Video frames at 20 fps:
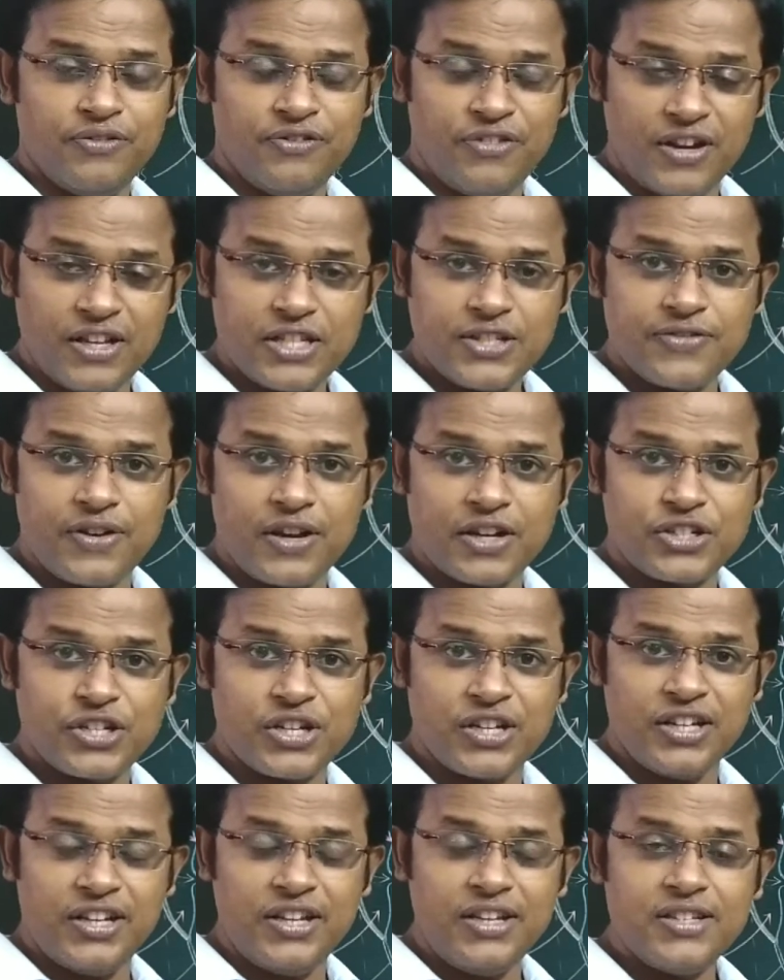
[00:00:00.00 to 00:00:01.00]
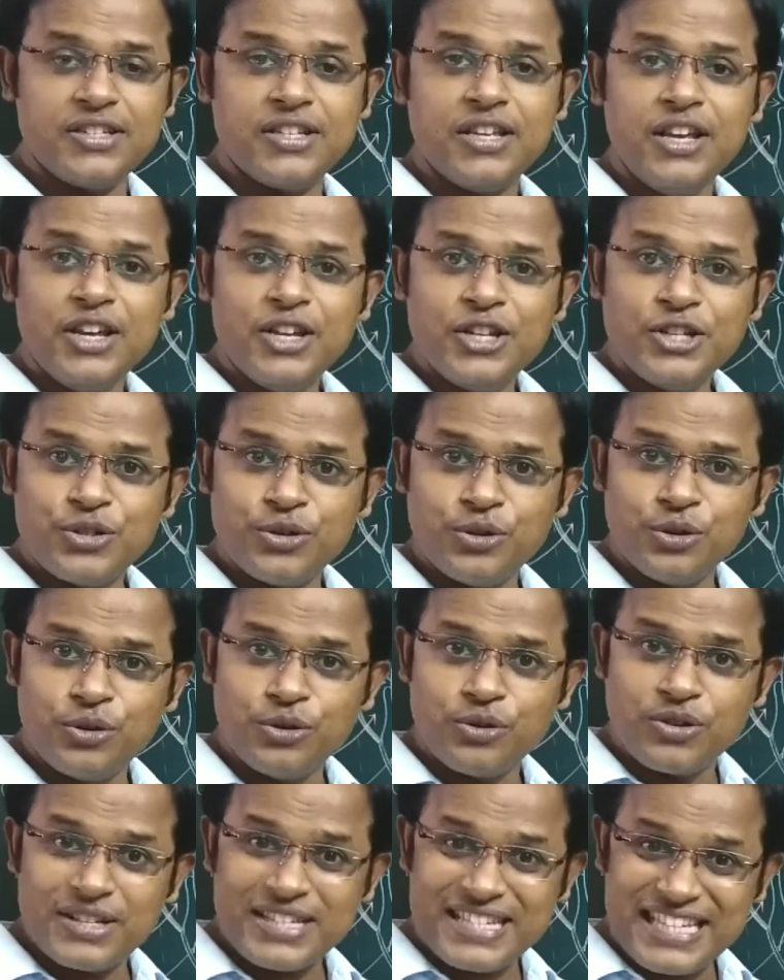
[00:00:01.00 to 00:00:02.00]
First function is to
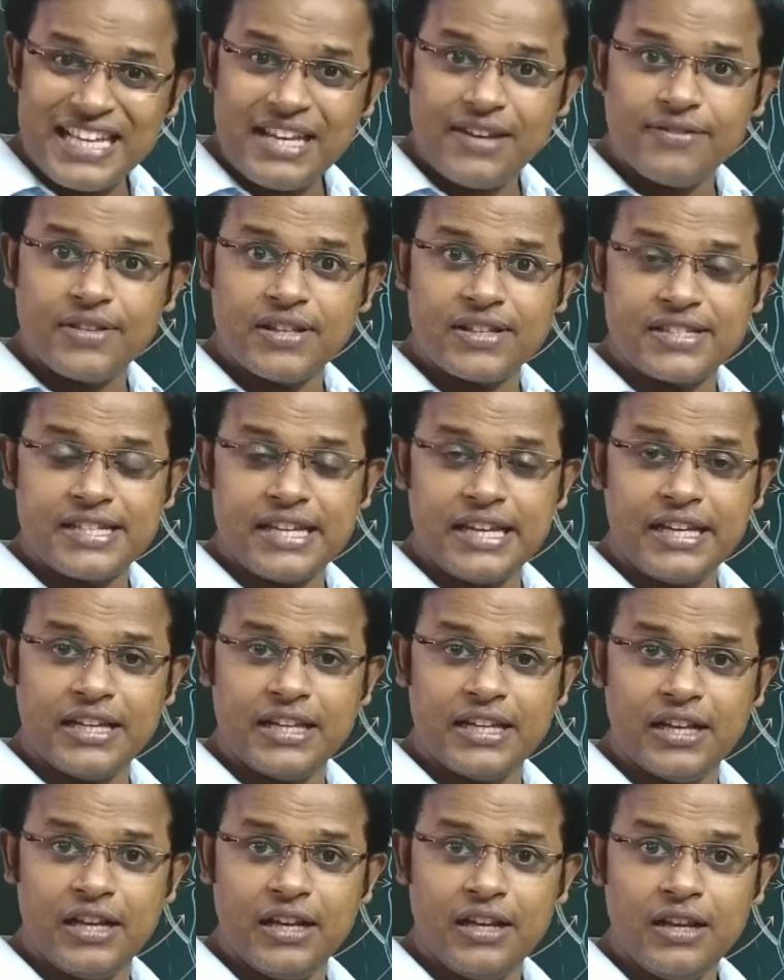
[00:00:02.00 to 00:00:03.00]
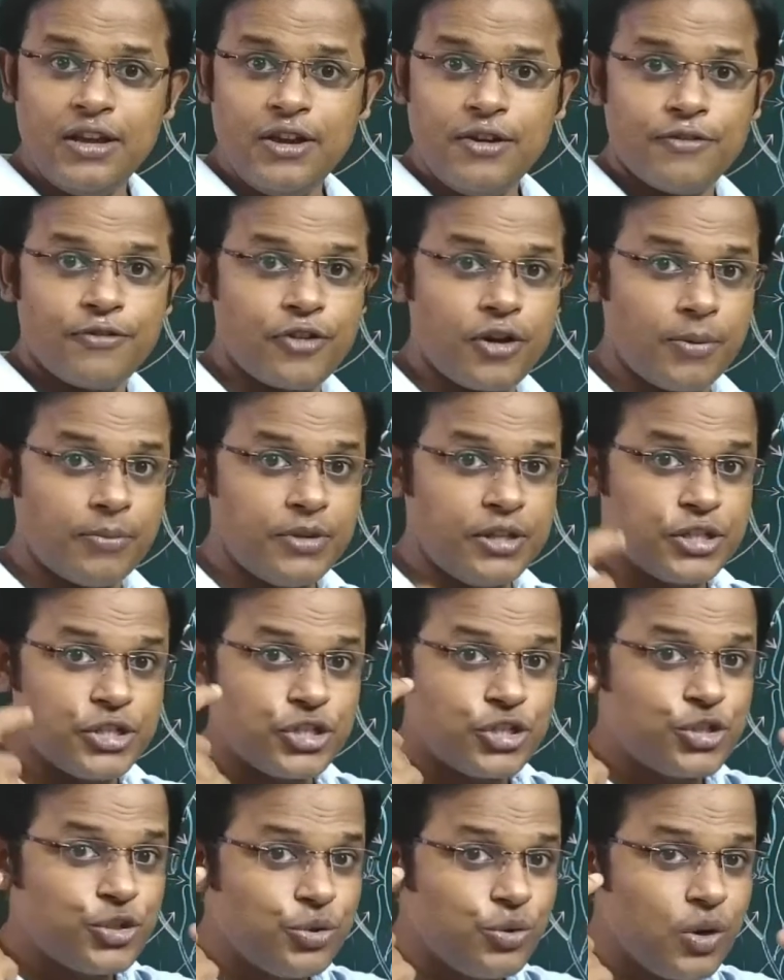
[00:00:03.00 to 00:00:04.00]
receive the signal from
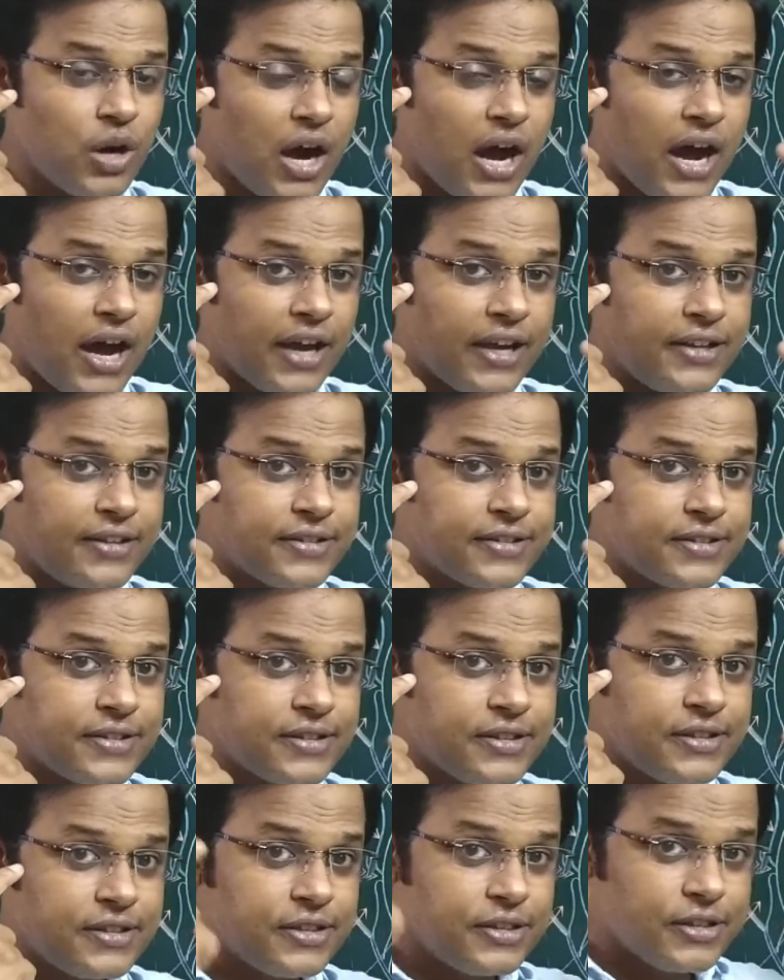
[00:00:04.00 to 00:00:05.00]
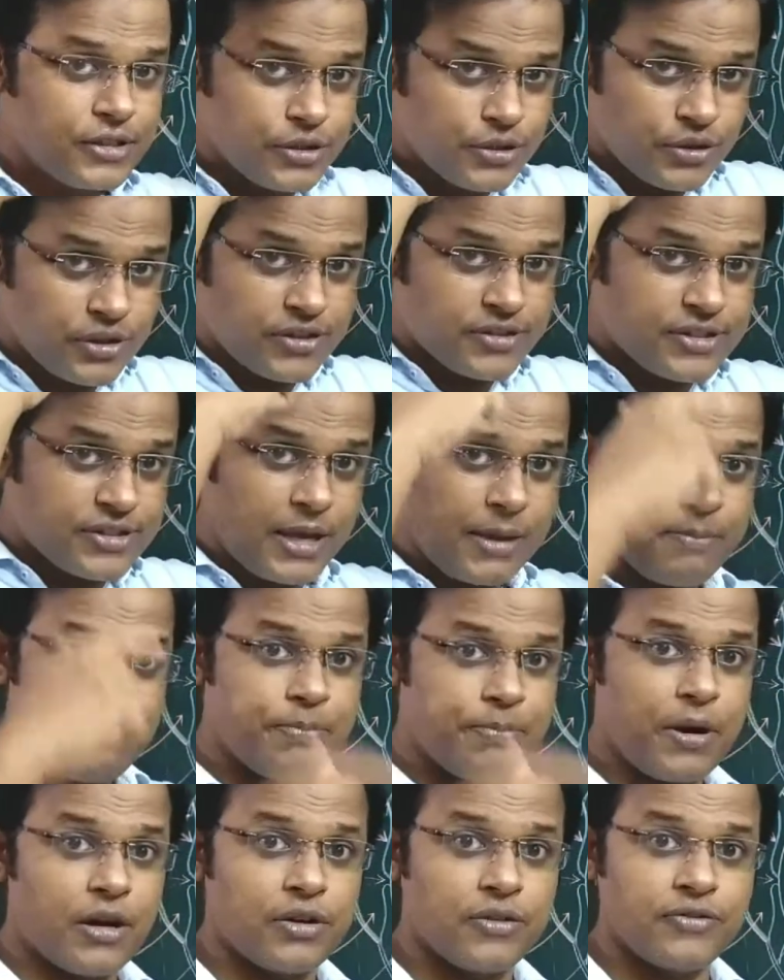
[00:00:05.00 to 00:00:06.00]
these two eyes to the
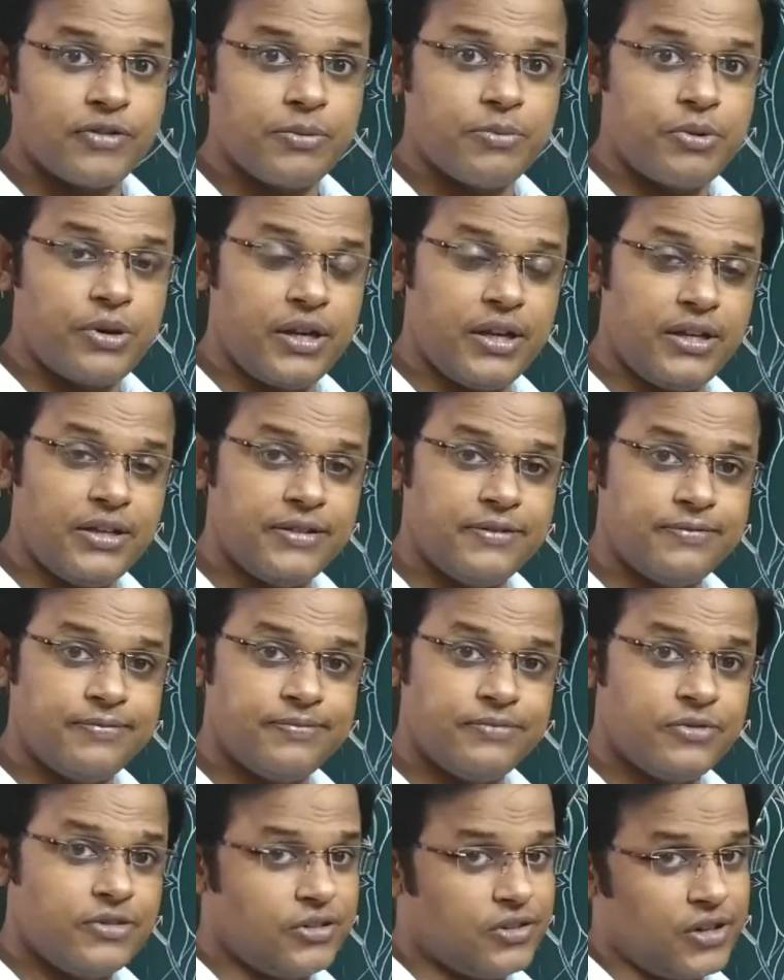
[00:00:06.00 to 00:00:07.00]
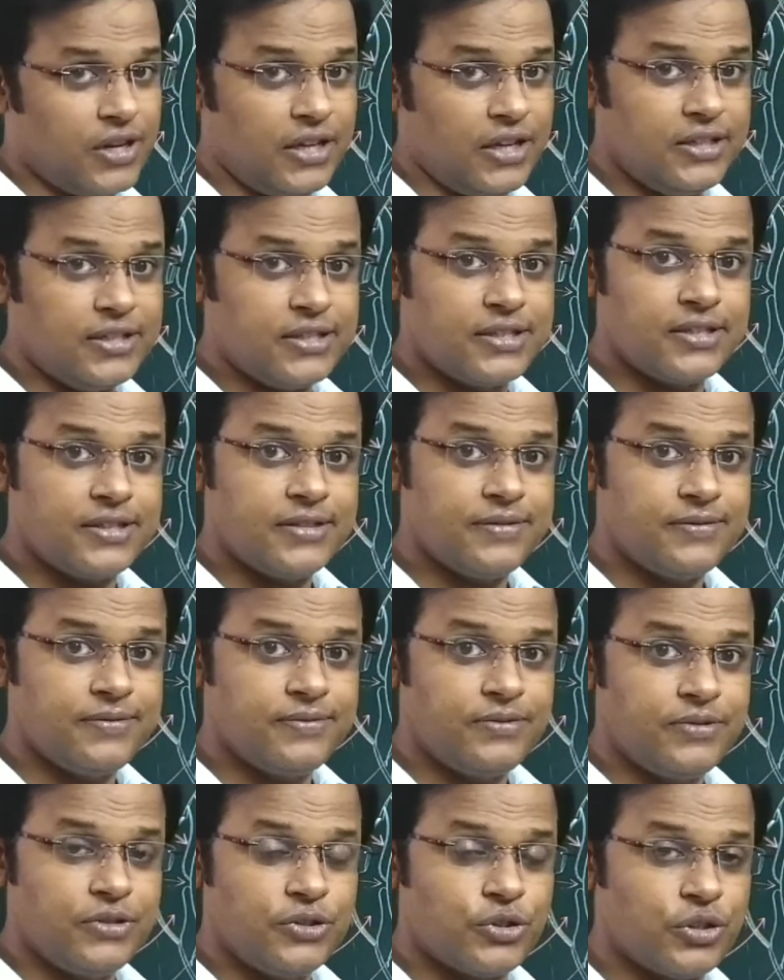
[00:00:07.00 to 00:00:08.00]
same part of the brain. Right?
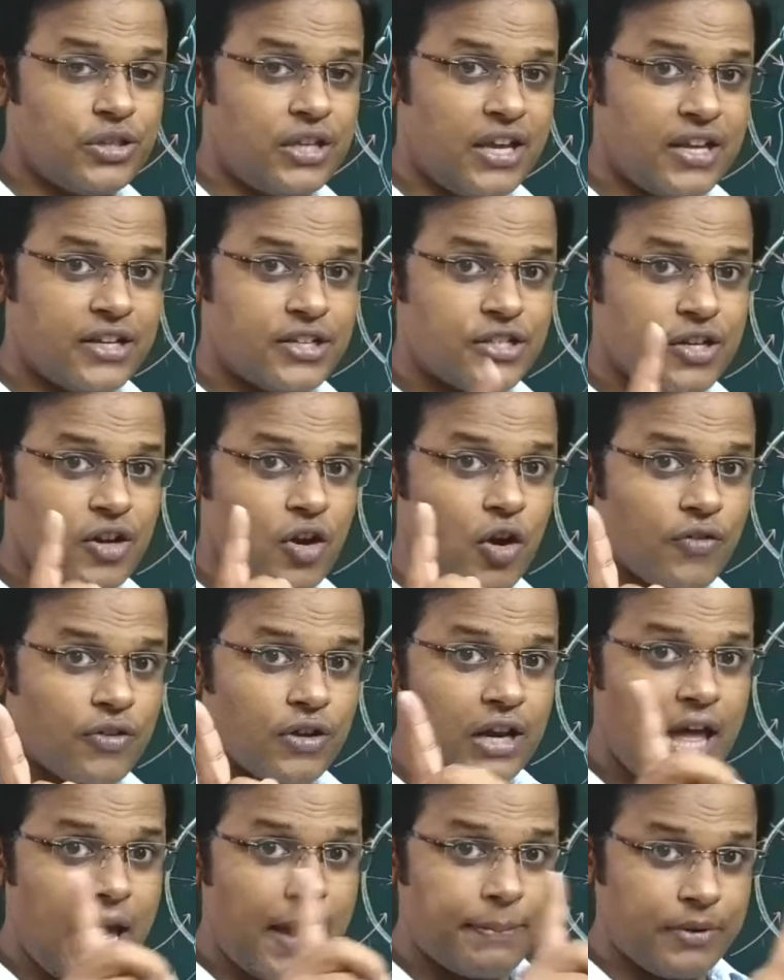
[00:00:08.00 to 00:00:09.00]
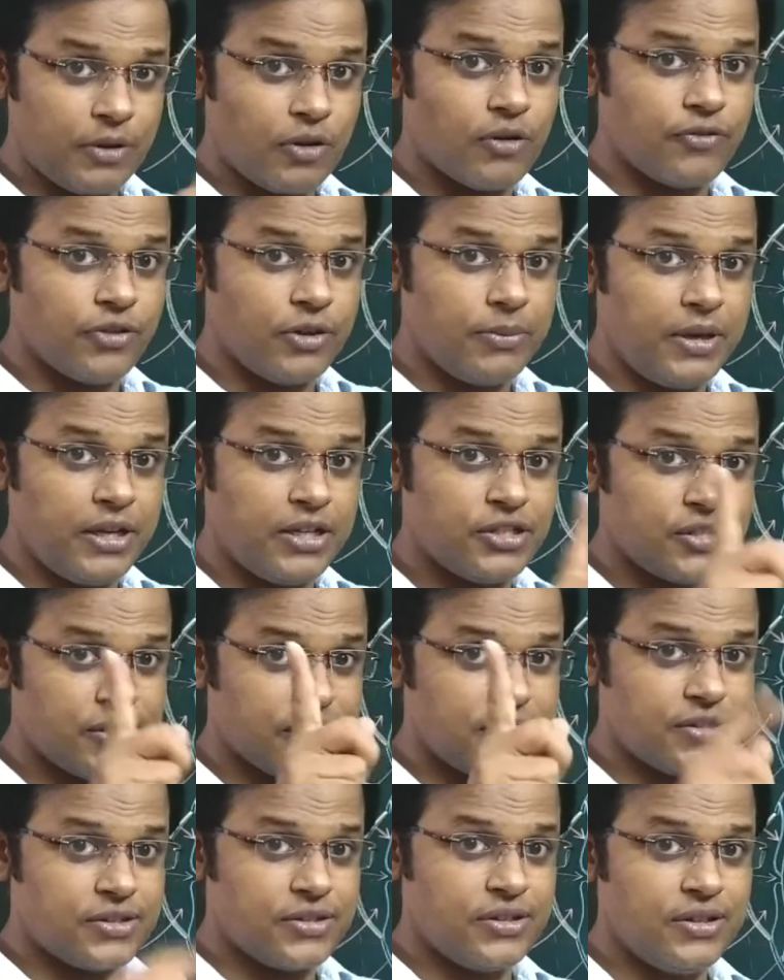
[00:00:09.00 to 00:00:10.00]
So that overlapping of
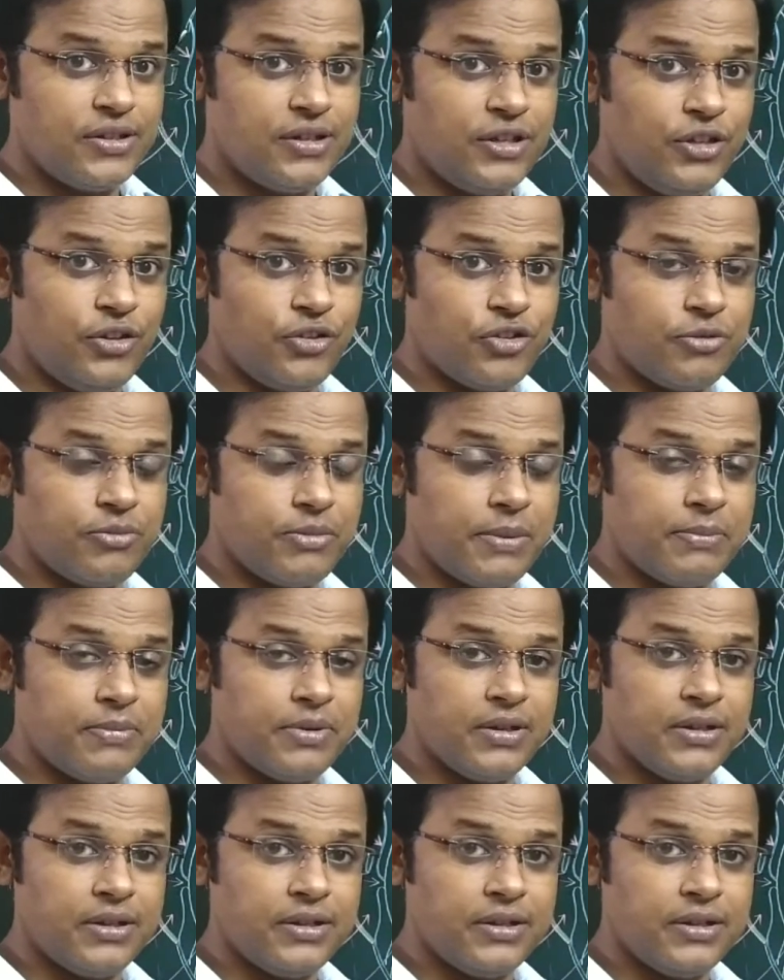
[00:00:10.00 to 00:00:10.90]
images, you remember.